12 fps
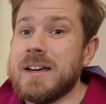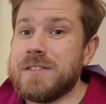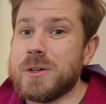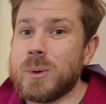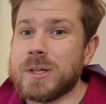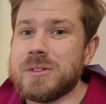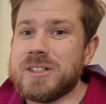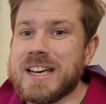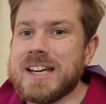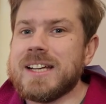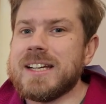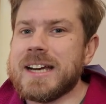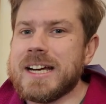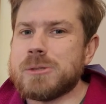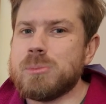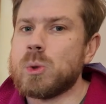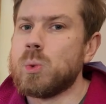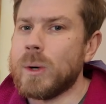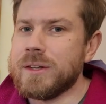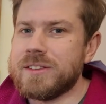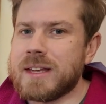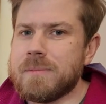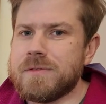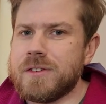If you want to take engagement one
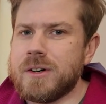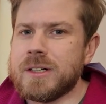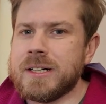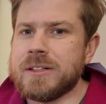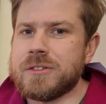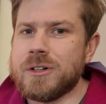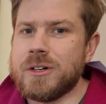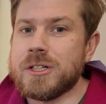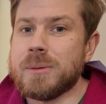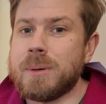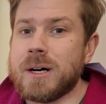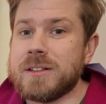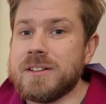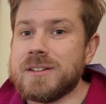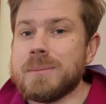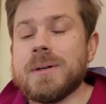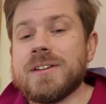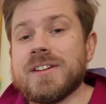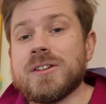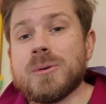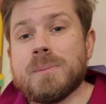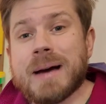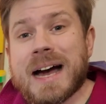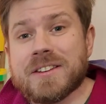step further and turn your participants into
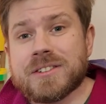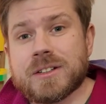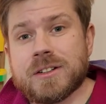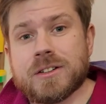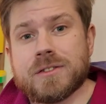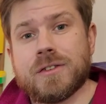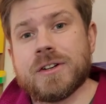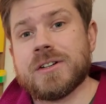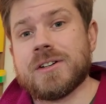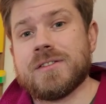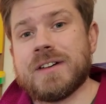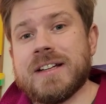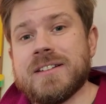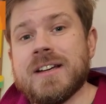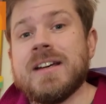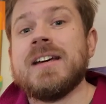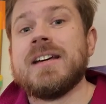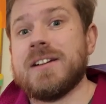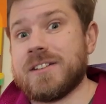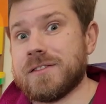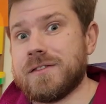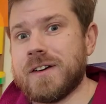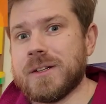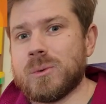ambassadors for your event, here's a
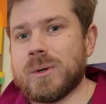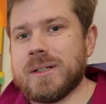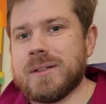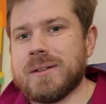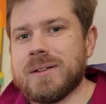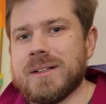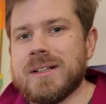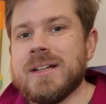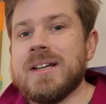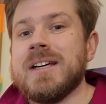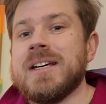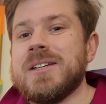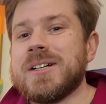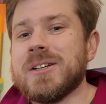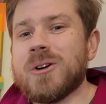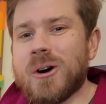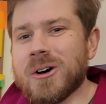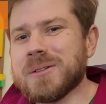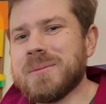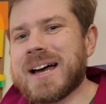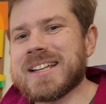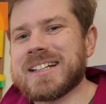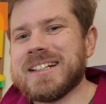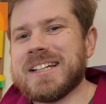fun one. You can
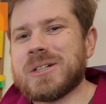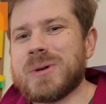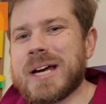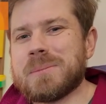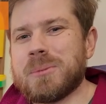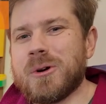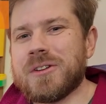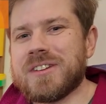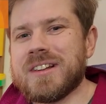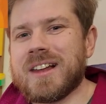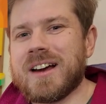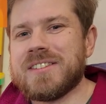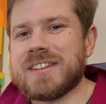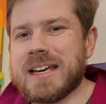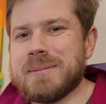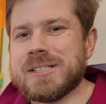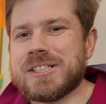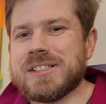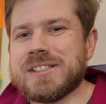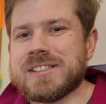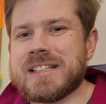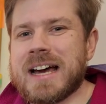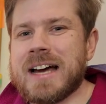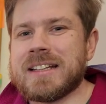automatically create personalized images
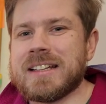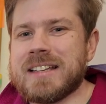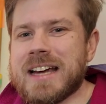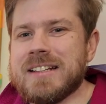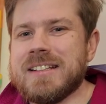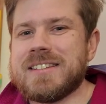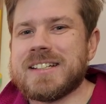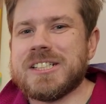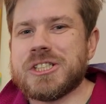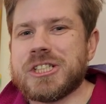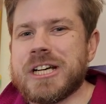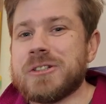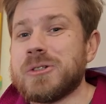that attendees can share